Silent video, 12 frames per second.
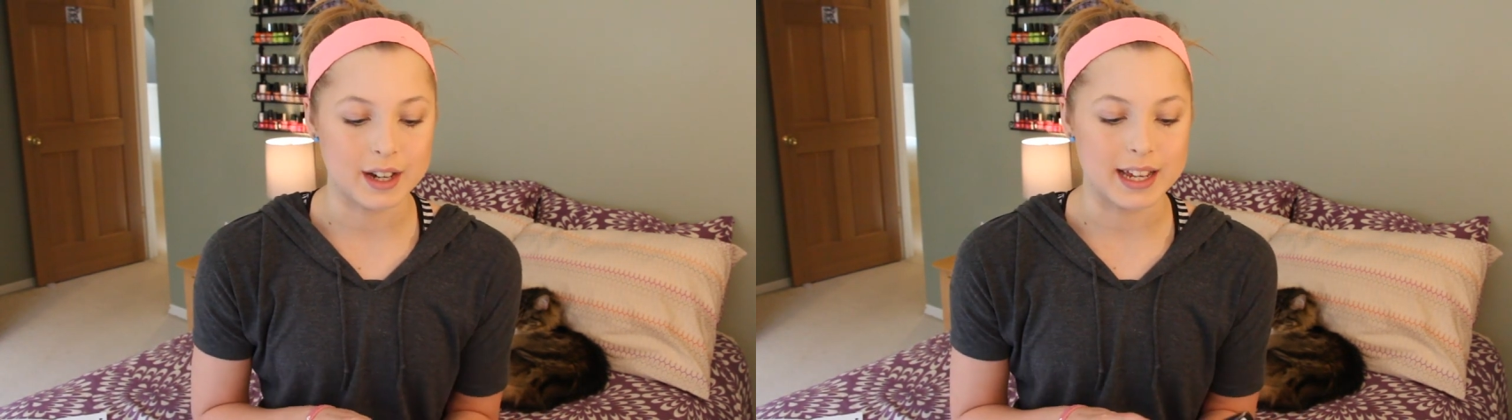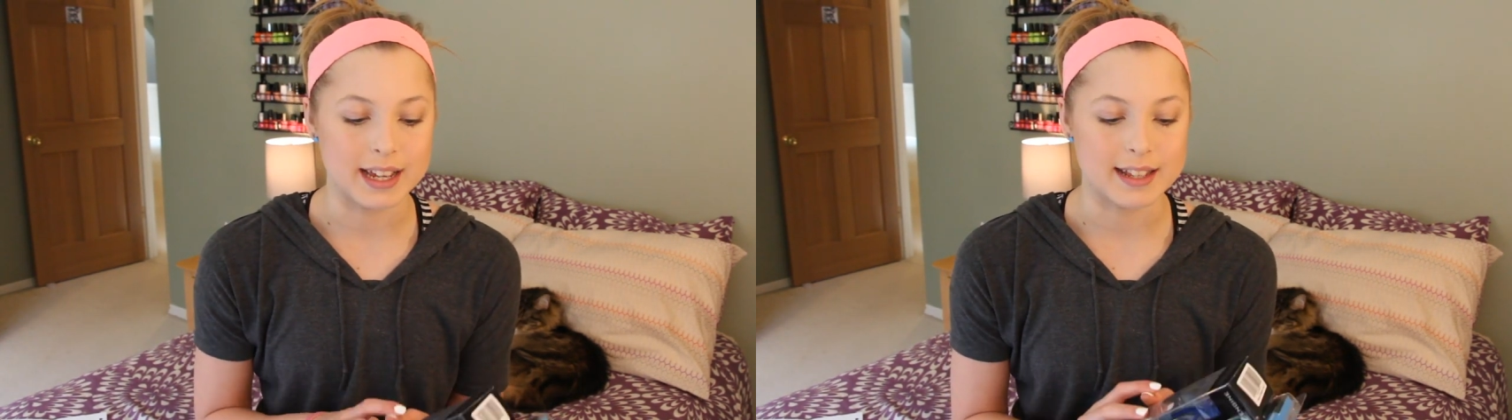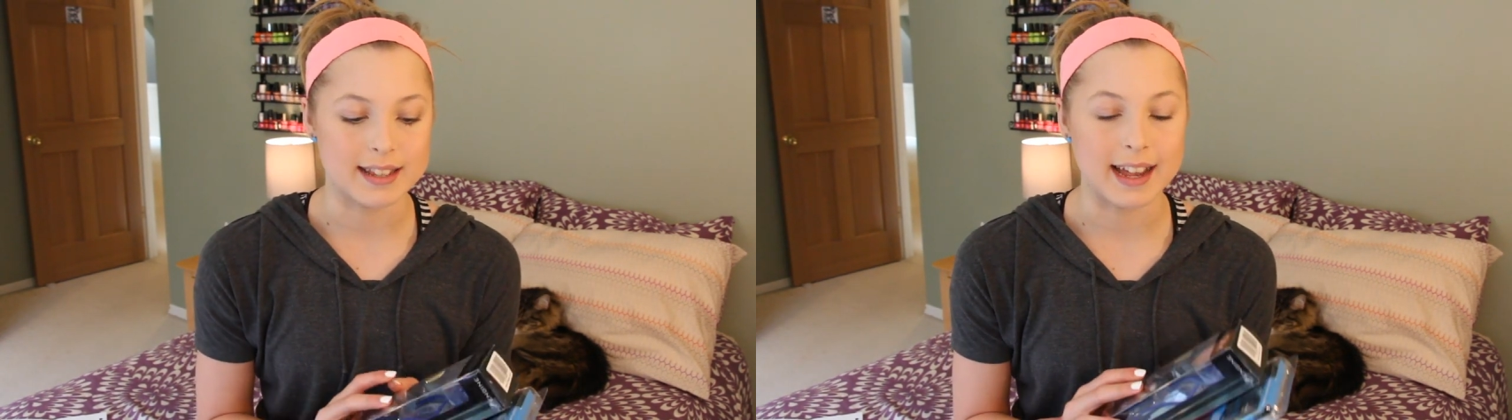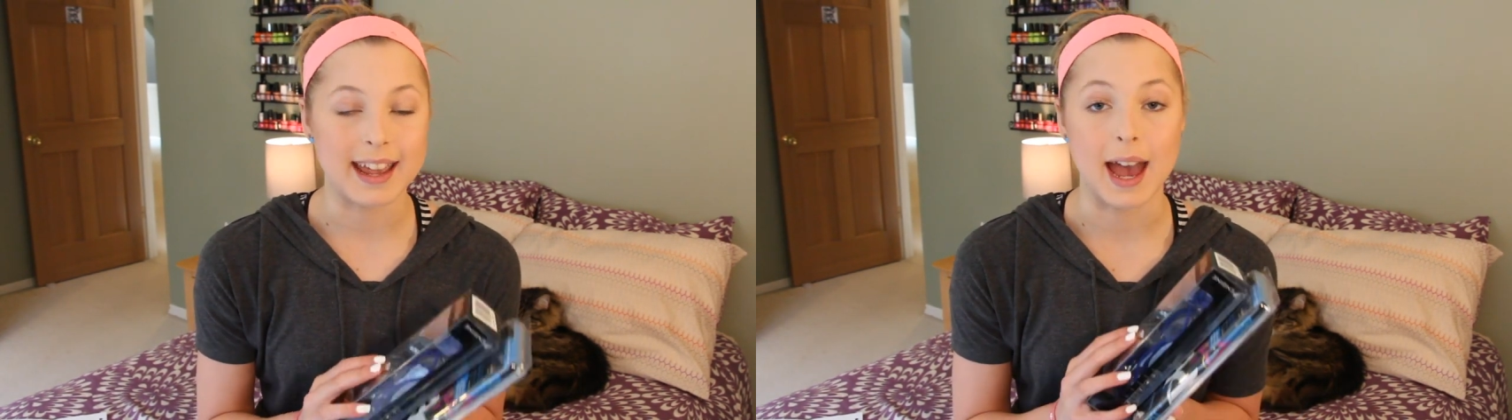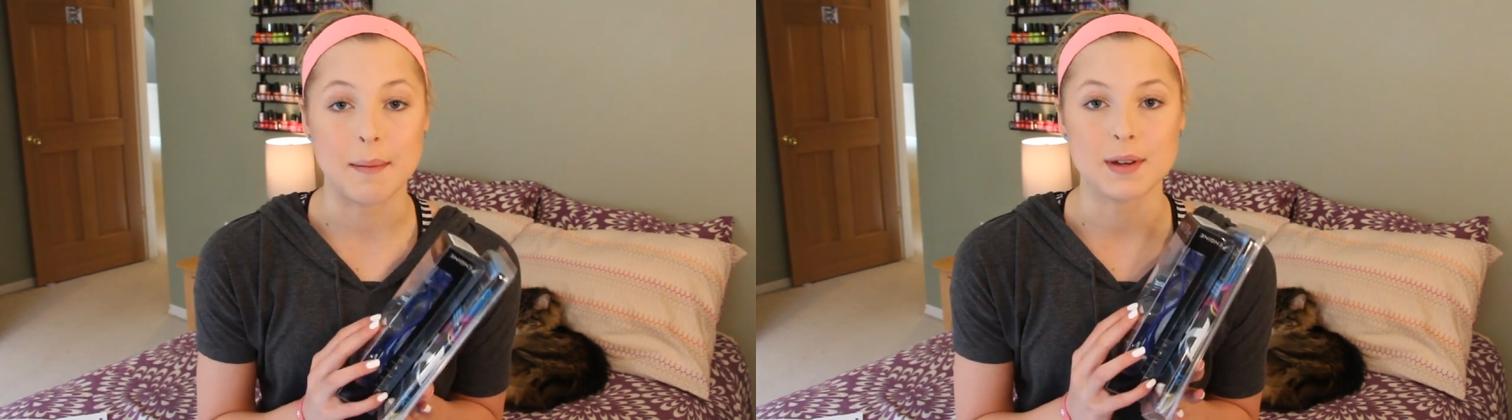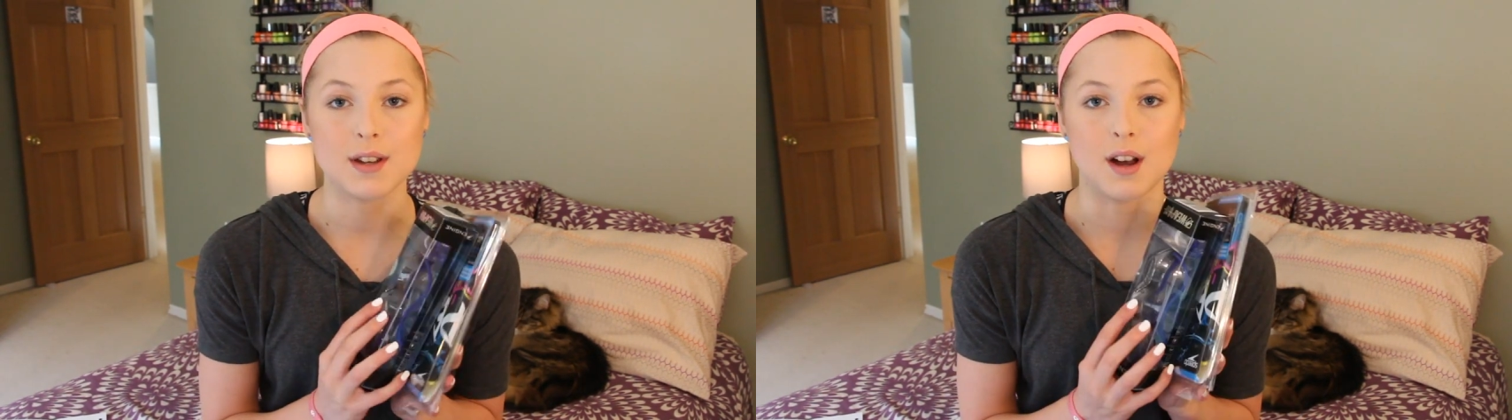is a
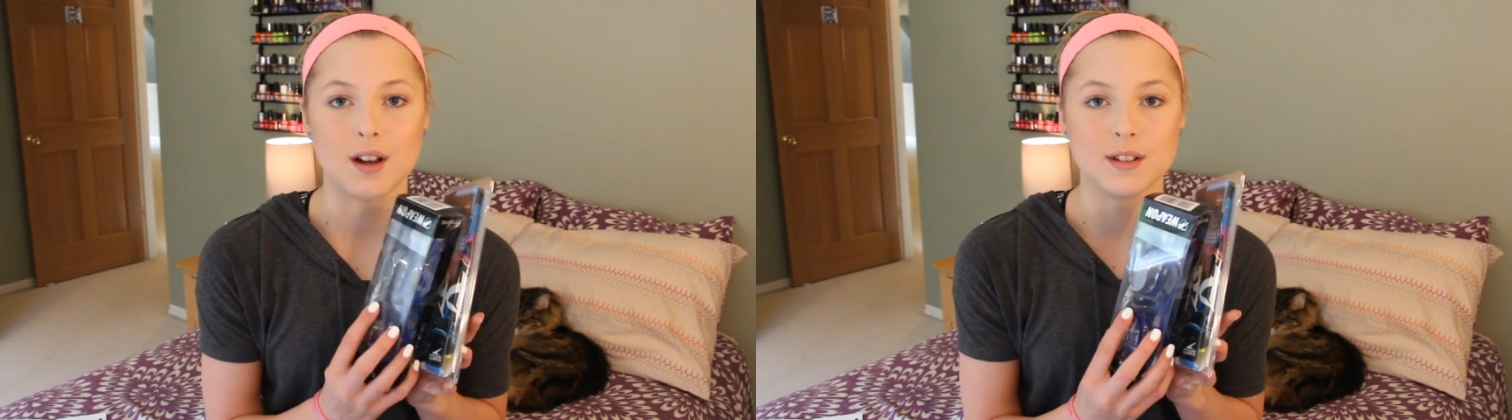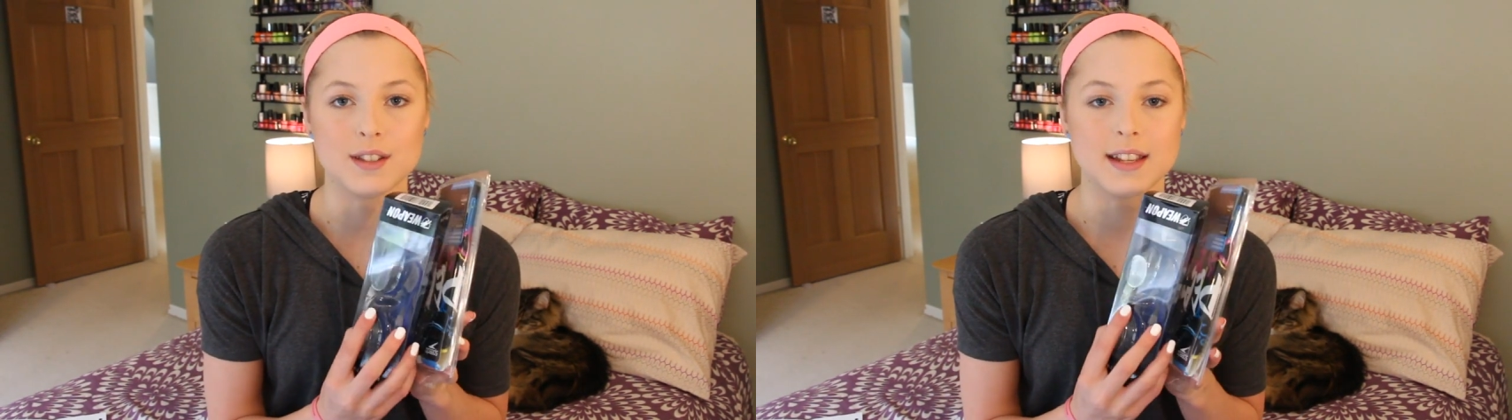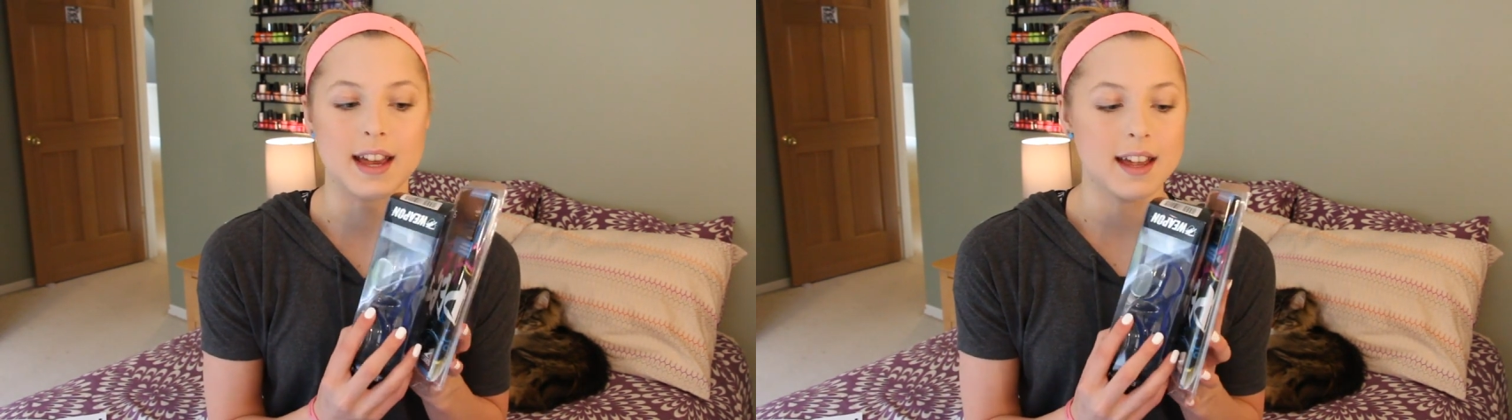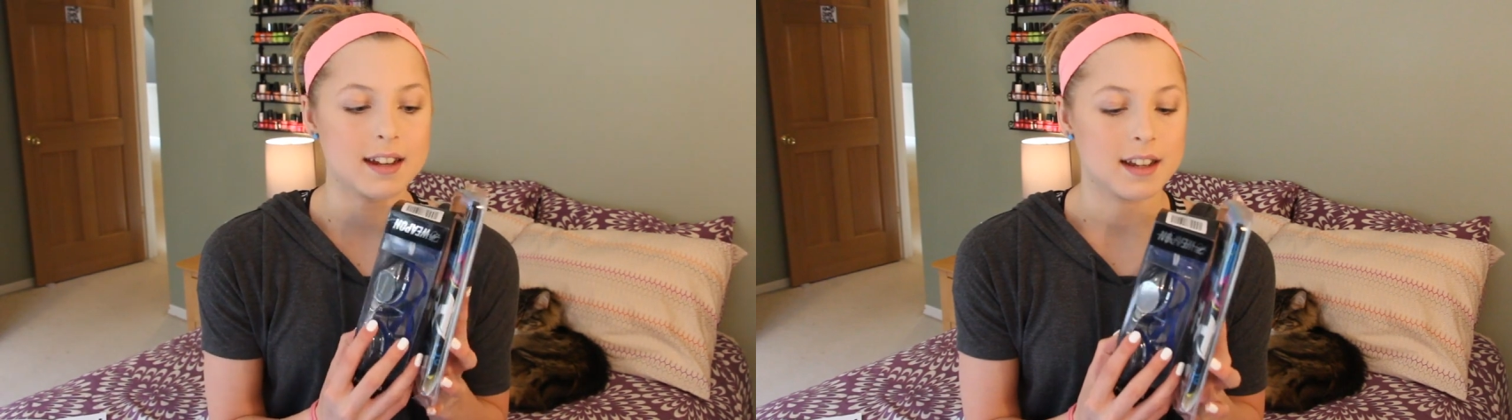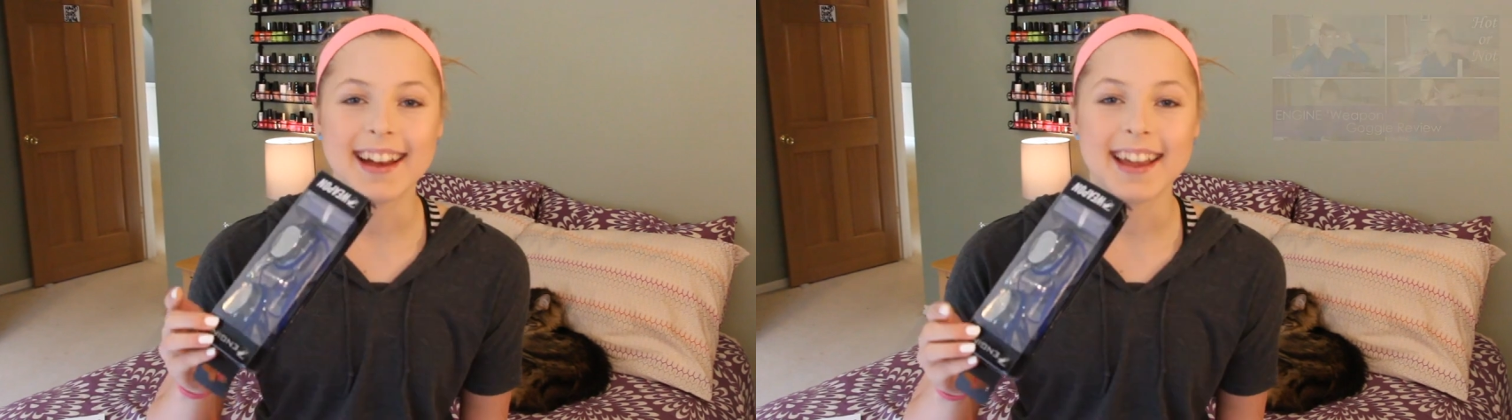cap and goggle set.